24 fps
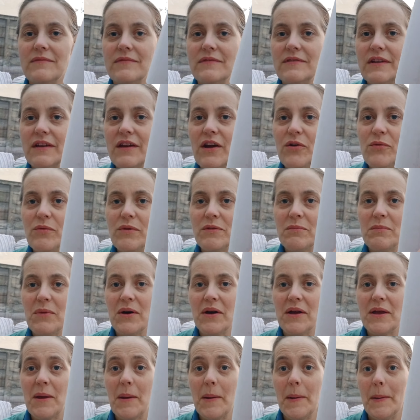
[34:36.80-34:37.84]
To go with
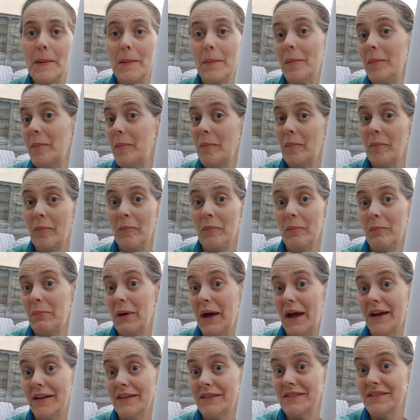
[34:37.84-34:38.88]
my
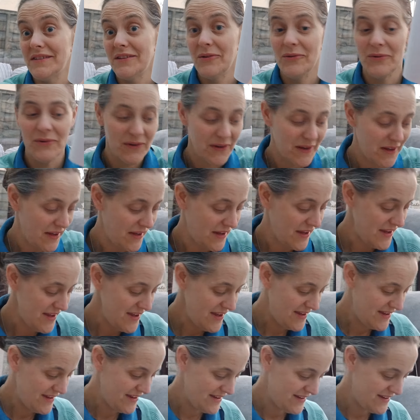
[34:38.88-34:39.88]
bat on key.